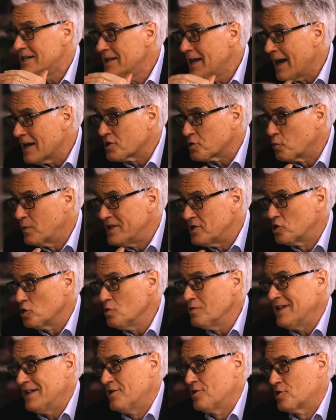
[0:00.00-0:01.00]
yes, we
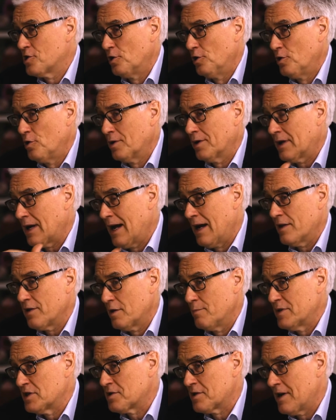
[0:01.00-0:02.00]
do need to look
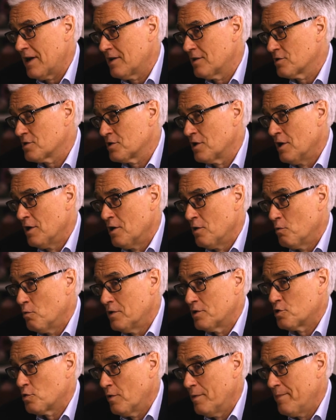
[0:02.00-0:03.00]
at the mistakes
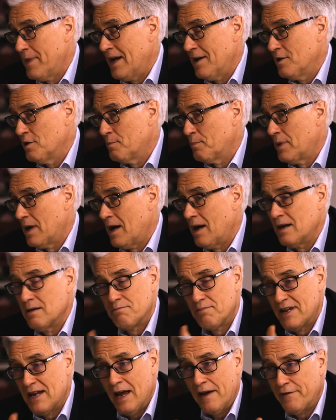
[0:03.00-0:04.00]
which were made by
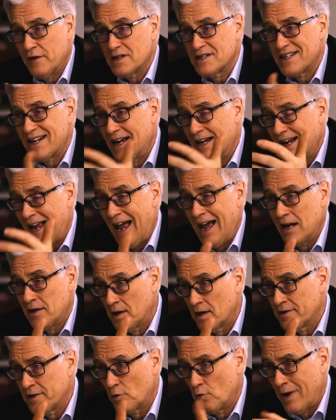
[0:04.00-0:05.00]
the FSA
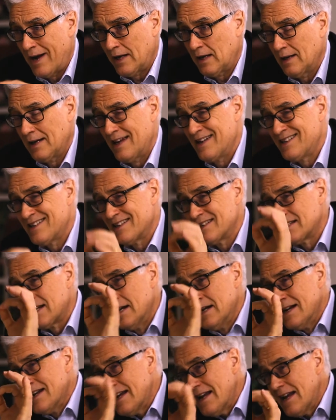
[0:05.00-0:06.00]
and other regulators
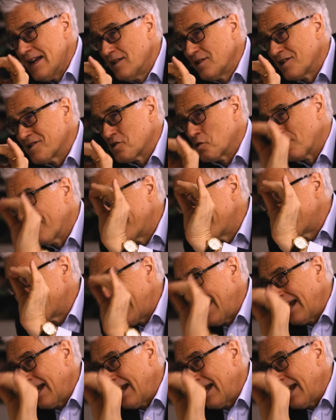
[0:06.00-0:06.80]
mm-hmm. in the sort of